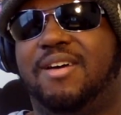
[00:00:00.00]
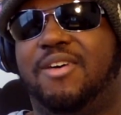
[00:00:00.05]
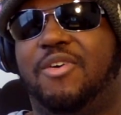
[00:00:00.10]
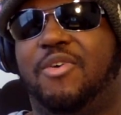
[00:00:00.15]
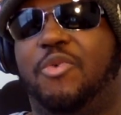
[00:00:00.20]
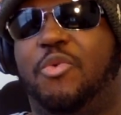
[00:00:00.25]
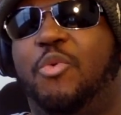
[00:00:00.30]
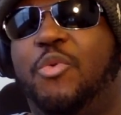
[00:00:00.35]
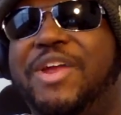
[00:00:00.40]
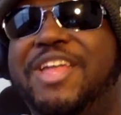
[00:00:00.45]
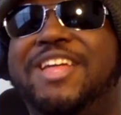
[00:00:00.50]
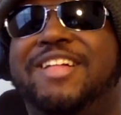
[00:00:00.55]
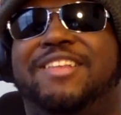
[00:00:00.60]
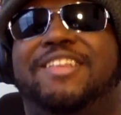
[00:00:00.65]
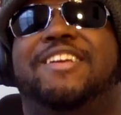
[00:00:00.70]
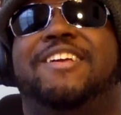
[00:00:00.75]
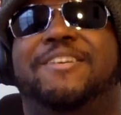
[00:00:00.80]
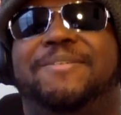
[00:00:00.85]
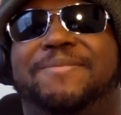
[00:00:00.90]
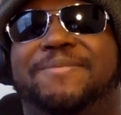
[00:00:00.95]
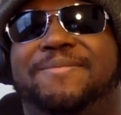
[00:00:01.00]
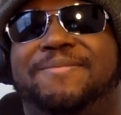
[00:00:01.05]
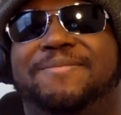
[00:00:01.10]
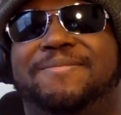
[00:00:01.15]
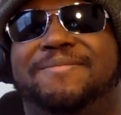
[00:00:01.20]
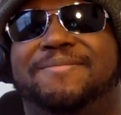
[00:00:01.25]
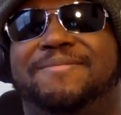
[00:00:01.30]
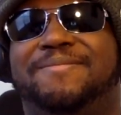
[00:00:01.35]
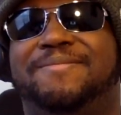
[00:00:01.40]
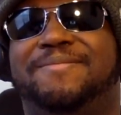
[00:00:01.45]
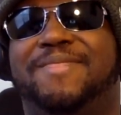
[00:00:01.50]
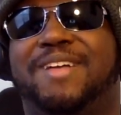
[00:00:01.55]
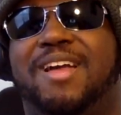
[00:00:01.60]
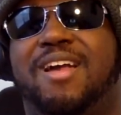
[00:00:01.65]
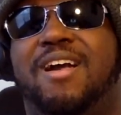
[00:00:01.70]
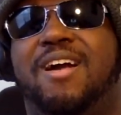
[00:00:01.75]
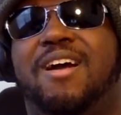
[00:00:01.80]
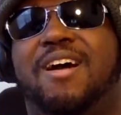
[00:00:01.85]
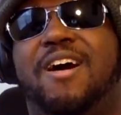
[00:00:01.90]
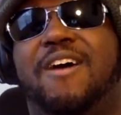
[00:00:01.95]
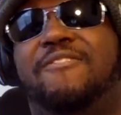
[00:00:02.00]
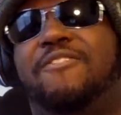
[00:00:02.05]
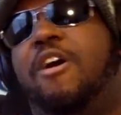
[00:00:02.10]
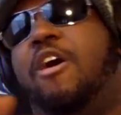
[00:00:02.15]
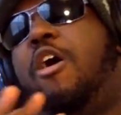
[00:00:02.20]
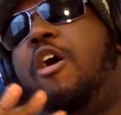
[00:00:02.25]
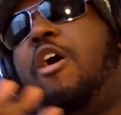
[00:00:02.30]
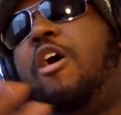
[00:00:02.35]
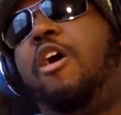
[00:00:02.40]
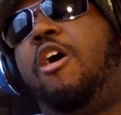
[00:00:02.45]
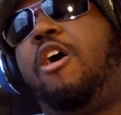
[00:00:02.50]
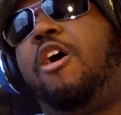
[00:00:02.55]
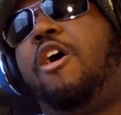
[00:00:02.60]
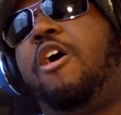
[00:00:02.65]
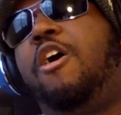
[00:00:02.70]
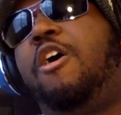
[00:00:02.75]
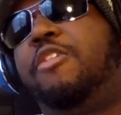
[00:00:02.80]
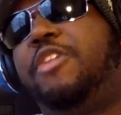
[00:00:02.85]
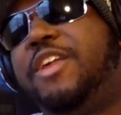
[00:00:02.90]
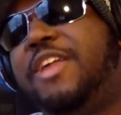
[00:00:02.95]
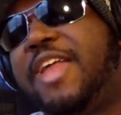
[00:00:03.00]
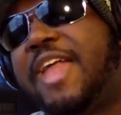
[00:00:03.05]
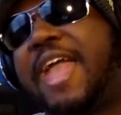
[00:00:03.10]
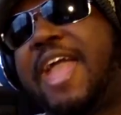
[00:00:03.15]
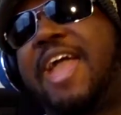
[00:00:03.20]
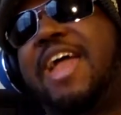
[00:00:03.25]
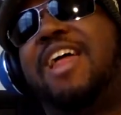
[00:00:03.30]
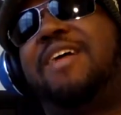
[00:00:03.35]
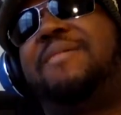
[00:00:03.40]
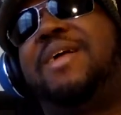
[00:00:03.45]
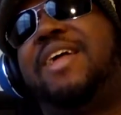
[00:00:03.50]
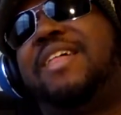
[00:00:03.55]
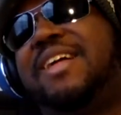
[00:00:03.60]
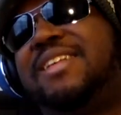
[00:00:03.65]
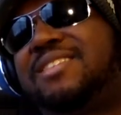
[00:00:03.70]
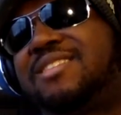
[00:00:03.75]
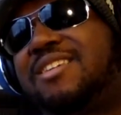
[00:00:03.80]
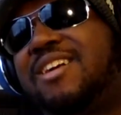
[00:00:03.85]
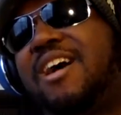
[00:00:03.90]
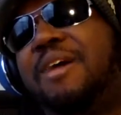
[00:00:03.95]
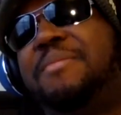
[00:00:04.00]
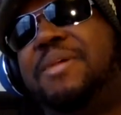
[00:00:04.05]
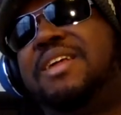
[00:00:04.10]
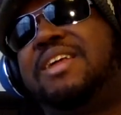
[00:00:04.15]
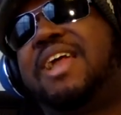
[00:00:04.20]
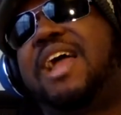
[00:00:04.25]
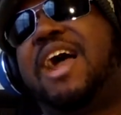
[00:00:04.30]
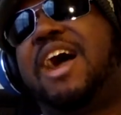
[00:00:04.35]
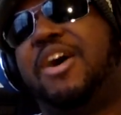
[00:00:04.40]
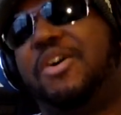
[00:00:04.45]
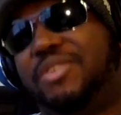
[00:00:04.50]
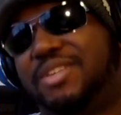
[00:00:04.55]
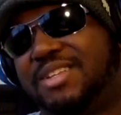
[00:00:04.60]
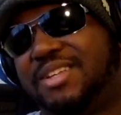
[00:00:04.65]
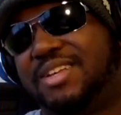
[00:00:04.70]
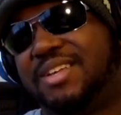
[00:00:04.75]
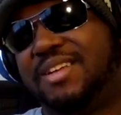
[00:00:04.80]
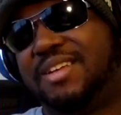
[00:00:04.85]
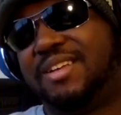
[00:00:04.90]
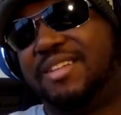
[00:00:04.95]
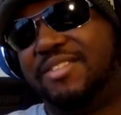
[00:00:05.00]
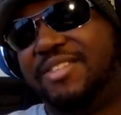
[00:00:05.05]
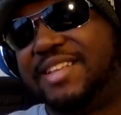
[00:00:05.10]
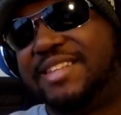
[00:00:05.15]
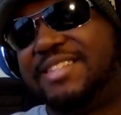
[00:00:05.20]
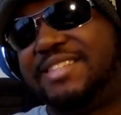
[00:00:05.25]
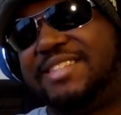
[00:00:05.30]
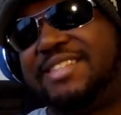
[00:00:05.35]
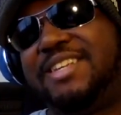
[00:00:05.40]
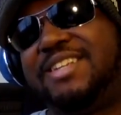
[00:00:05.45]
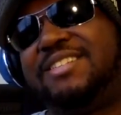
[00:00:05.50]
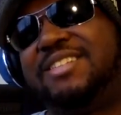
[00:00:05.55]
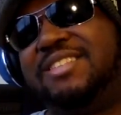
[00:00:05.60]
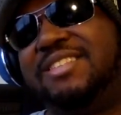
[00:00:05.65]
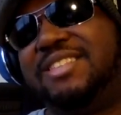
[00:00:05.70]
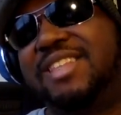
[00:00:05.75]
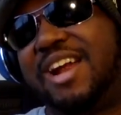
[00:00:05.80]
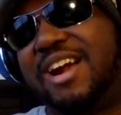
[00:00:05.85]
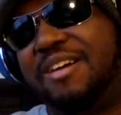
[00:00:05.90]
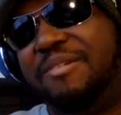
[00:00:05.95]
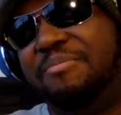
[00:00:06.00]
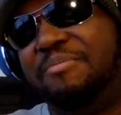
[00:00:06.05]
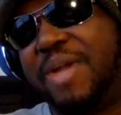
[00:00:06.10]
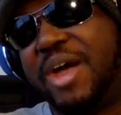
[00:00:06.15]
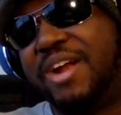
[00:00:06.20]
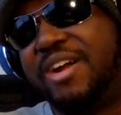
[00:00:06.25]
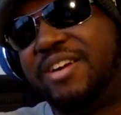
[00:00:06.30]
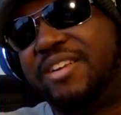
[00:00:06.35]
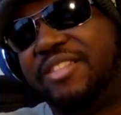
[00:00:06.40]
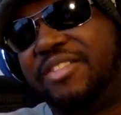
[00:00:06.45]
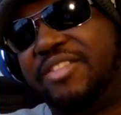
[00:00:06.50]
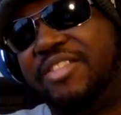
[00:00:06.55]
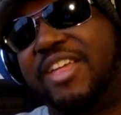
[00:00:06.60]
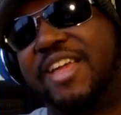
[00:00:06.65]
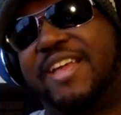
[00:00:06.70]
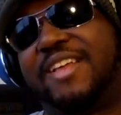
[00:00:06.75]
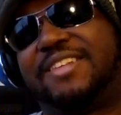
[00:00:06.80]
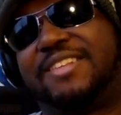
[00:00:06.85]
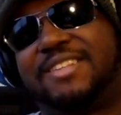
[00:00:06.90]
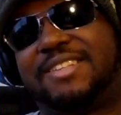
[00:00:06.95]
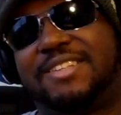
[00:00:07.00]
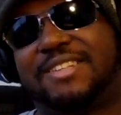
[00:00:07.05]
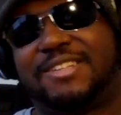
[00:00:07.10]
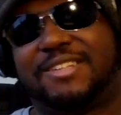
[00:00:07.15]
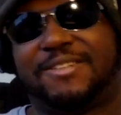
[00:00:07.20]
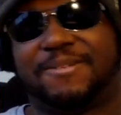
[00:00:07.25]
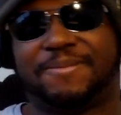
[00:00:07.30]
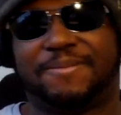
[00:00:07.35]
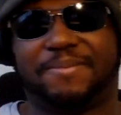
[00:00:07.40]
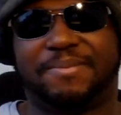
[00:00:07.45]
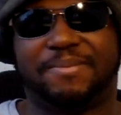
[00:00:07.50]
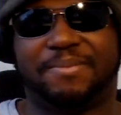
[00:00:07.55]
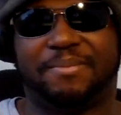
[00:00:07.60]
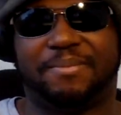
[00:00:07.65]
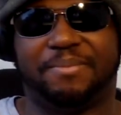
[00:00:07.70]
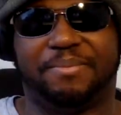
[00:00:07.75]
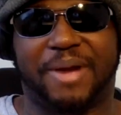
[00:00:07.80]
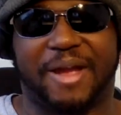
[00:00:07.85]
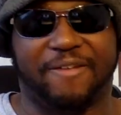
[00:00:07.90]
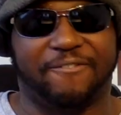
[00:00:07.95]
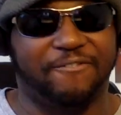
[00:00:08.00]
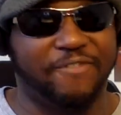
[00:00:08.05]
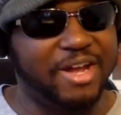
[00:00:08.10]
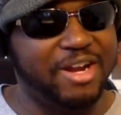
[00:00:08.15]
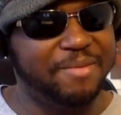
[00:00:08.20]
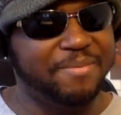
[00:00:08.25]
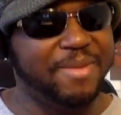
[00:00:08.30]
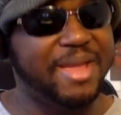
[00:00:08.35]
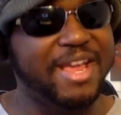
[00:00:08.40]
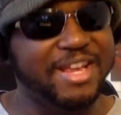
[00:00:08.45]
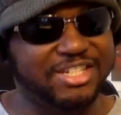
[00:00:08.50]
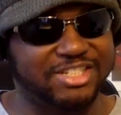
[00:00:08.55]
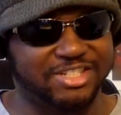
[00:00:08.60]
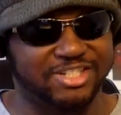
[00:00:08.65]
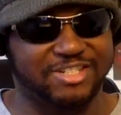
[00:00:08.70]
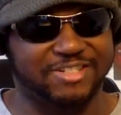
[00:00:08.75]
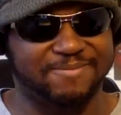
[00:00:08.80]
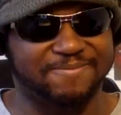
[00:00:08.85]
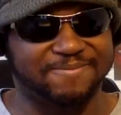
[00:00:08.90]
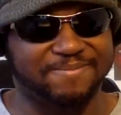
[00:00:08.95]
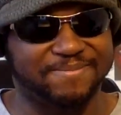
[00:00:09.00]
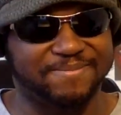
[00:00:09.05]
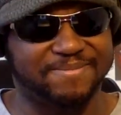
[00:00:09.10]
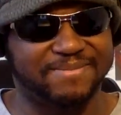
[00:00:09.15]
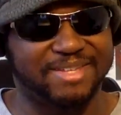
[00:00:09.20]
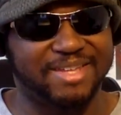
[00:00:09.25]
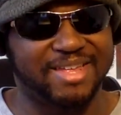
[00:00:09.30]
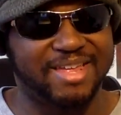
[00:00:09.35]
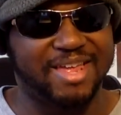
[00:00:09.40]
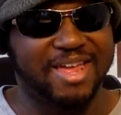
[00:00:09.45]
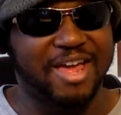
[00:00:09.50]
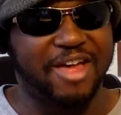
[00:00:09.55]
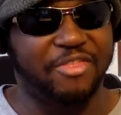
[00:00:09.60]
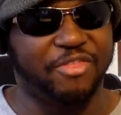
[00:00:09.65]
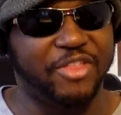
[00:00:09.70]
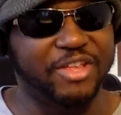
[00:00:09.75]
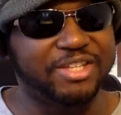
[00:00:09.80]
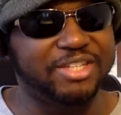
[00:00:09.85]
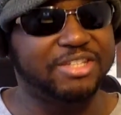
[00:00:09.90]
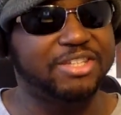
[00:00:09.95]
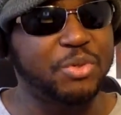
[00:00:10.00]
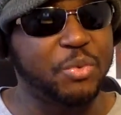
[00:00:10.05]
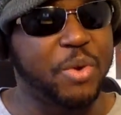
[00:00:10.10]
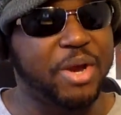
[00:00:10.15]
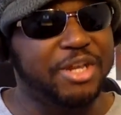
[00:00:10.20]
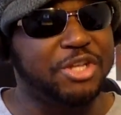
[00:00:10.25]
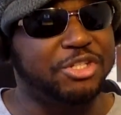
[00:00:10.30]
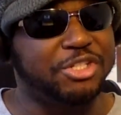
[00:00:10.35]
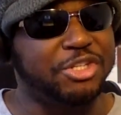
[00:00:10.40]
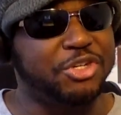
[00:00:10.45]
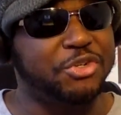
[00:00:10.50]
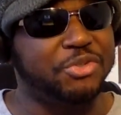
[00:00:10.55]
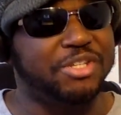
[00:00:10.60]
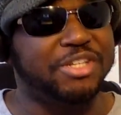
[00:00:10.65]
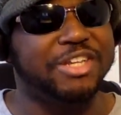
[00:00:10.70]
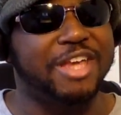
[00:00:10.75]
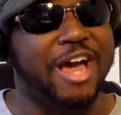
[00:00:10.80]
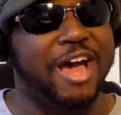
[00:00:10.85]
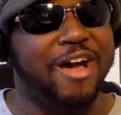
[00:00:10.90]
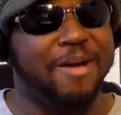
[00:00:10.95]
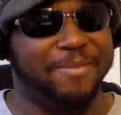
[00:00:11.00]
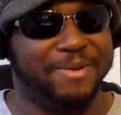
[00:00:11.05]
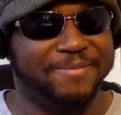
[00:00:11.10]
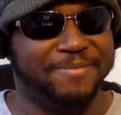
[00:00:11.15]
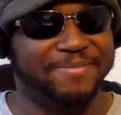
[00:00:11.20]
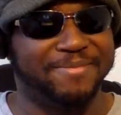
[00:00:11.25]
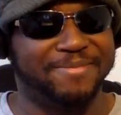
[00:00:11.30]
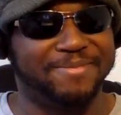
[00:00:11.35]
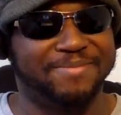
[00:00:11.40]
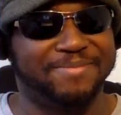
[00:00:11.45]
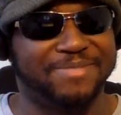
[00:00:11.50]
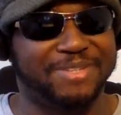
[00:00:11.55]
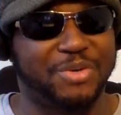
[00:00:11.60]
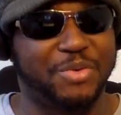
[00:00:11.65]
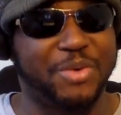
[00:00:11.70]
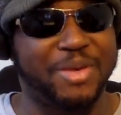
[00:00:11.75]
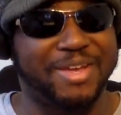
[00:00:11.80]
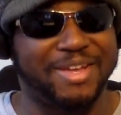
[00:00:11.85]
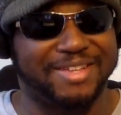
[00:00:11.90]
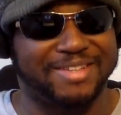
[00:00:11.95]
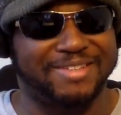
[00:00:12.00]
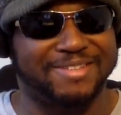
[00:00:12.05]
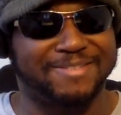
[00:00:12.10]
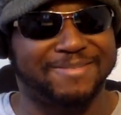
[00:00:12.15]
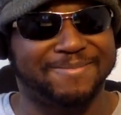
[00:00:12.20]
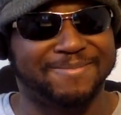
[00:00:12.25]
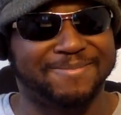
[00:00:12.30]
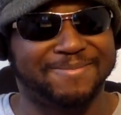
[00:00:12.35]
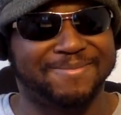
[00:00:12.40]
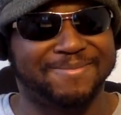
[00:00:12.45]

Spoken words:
Really? Of all the anime that's coming out this season that are better than this, by Funimation, this is the one you choose to dub the quickest.